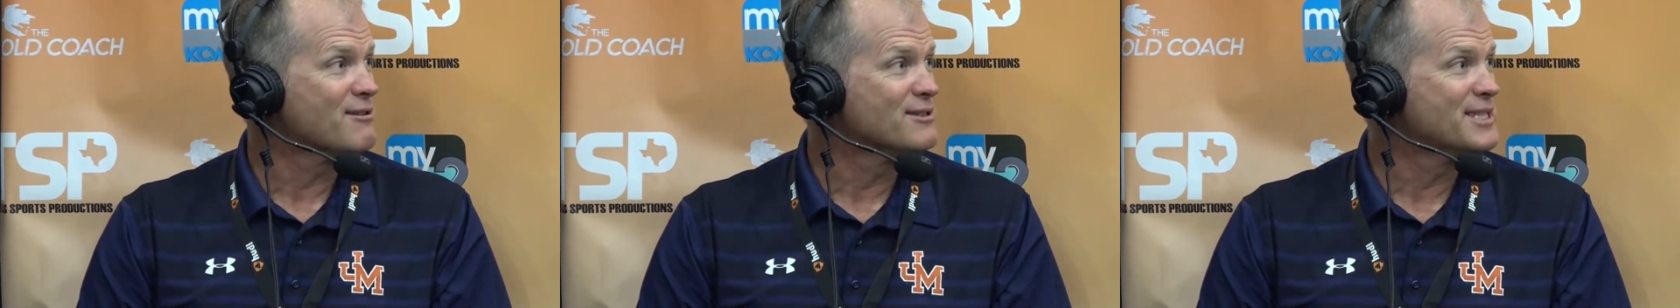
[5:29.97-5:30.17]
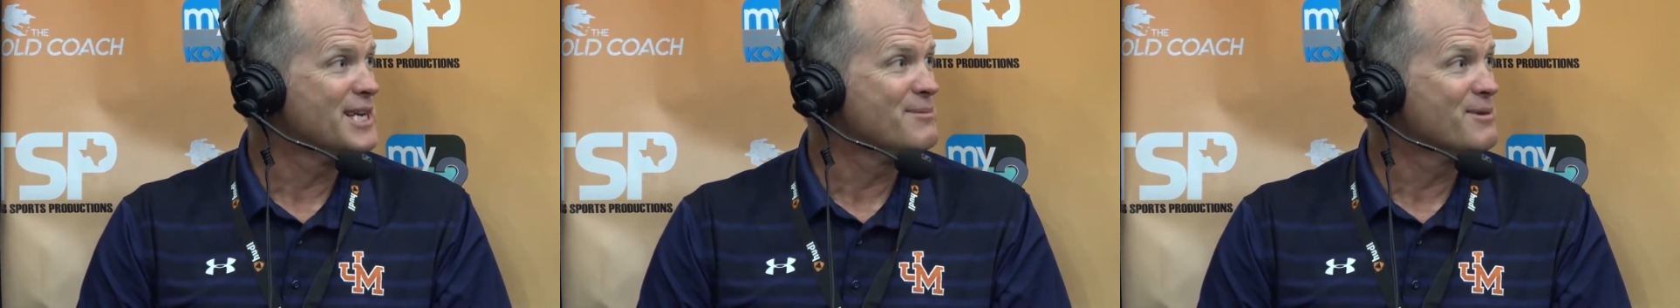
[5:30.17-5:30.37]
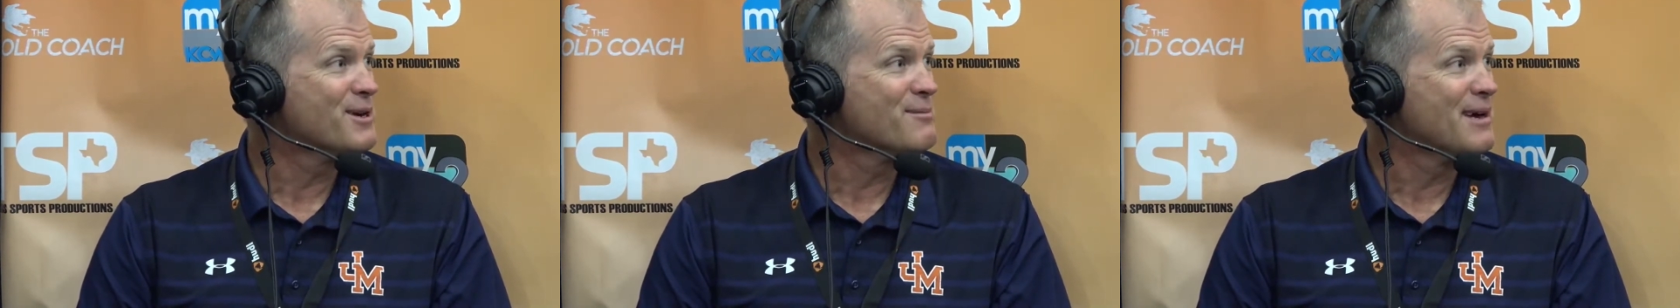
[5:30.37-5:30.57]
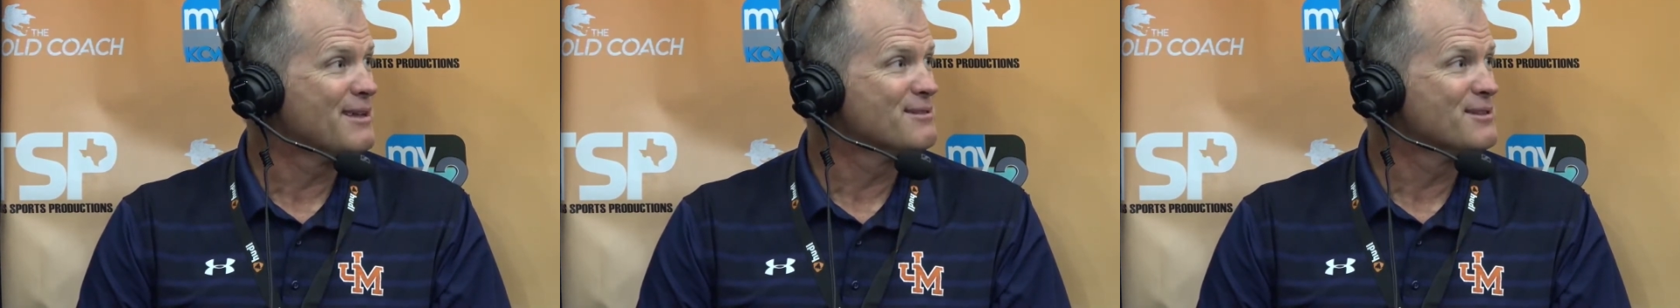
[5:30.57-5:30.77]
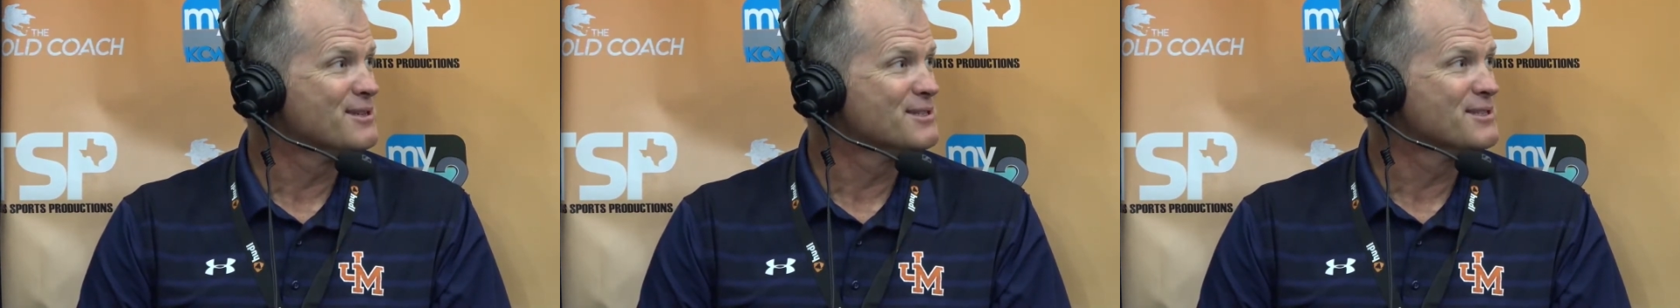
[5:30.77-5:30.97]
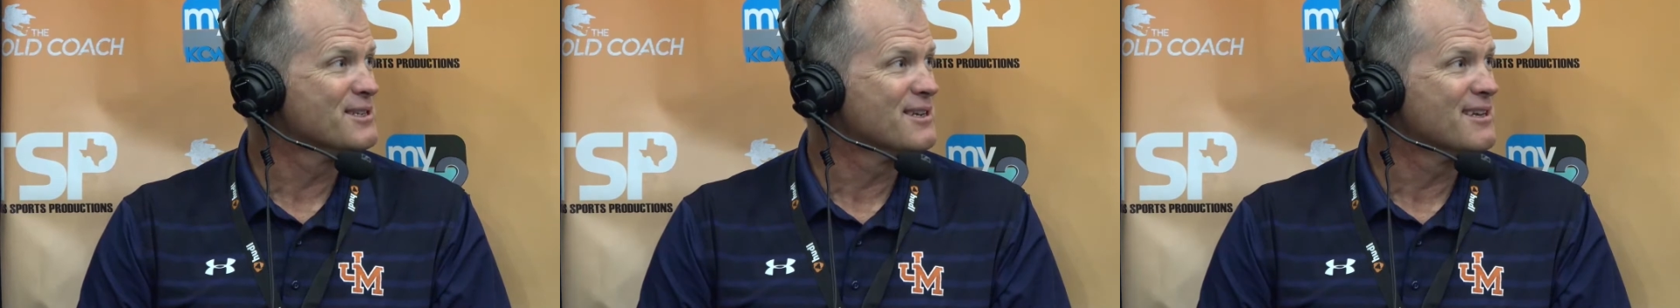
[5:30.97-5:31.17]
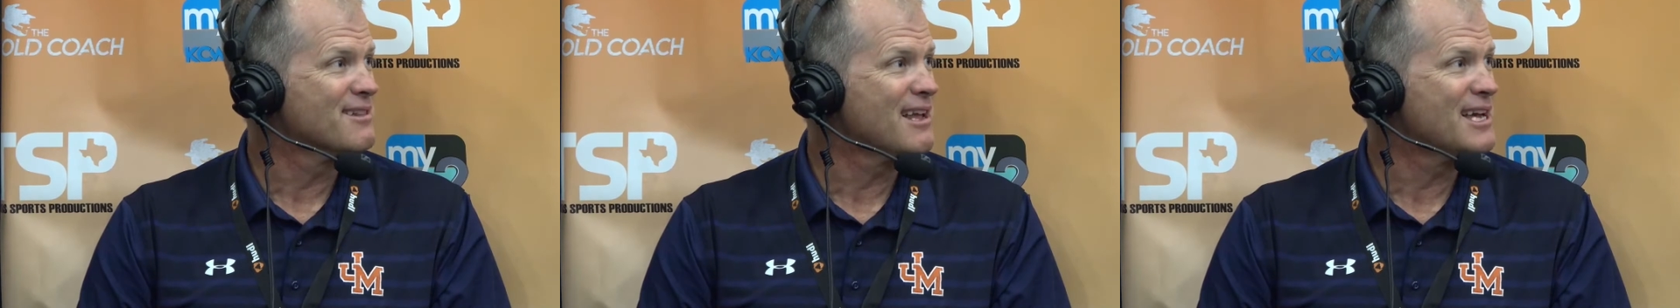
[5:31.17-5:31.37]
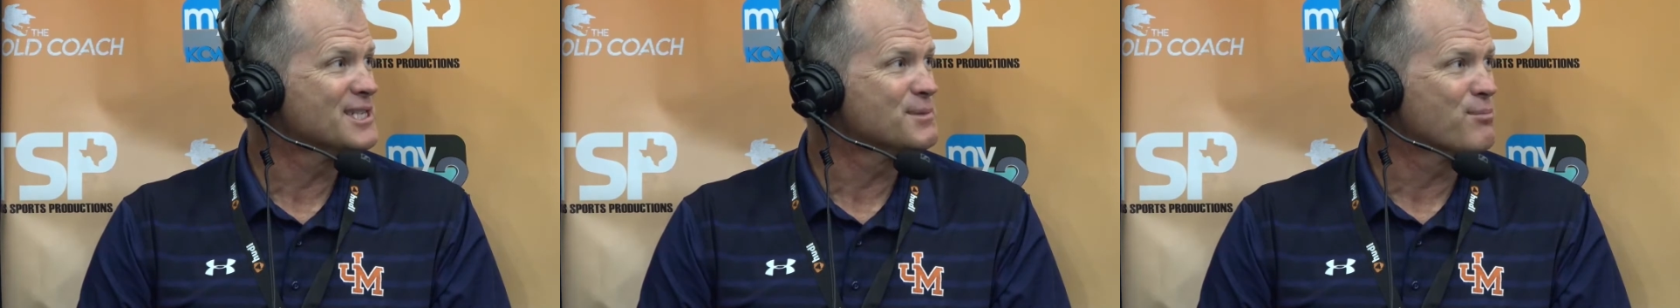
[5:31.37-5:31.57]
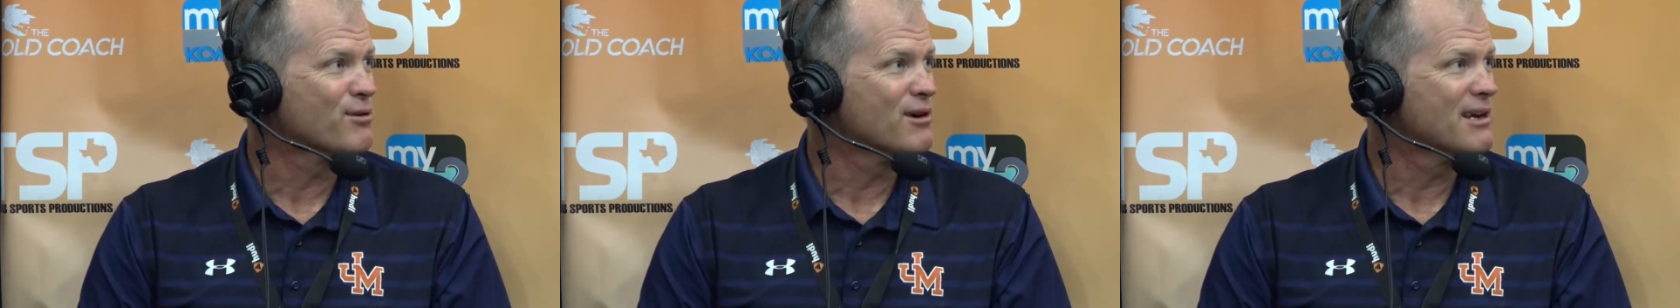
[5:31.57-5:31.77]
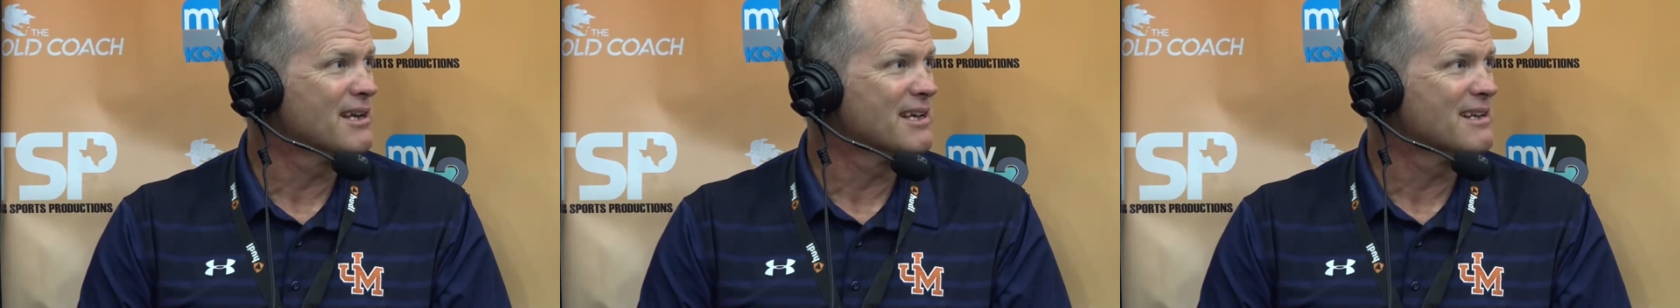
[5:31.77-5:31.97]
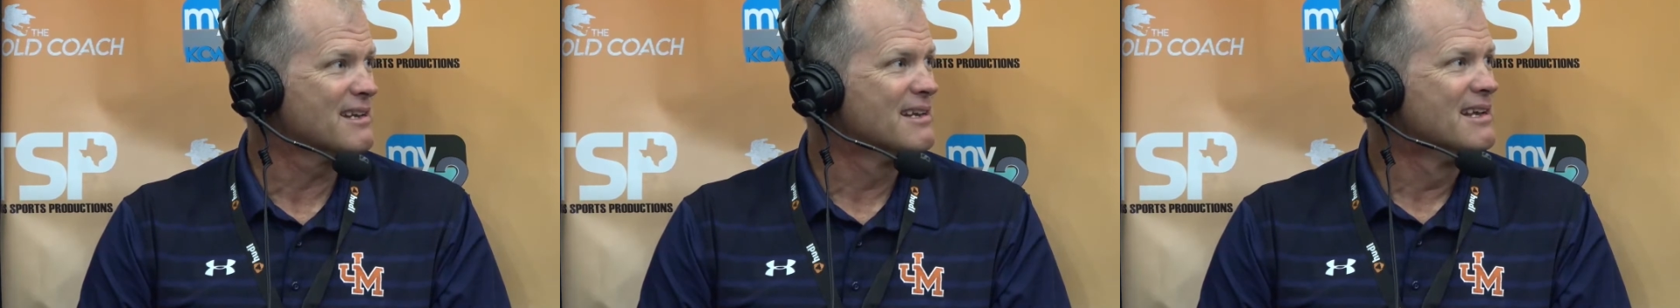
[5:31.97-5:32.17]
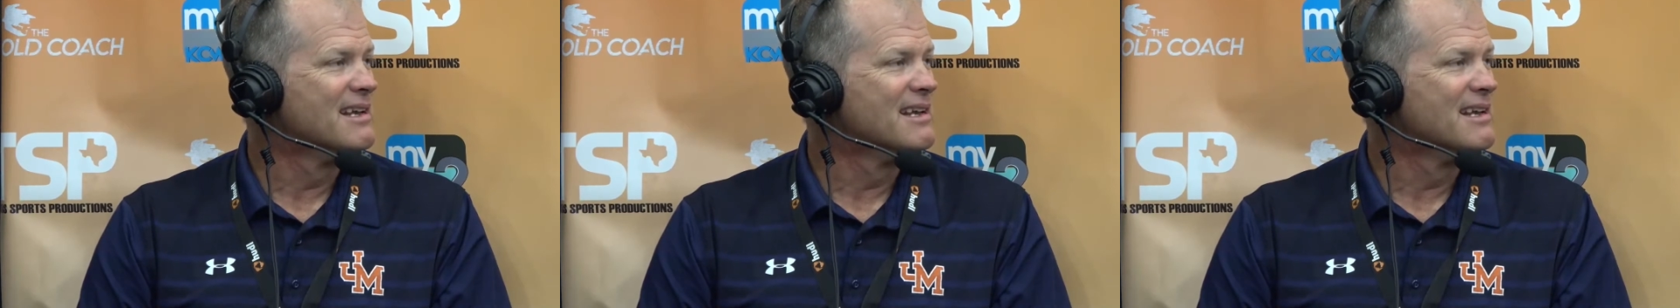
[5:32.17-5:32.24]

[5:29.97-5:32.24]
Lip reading: team come out this last spring, and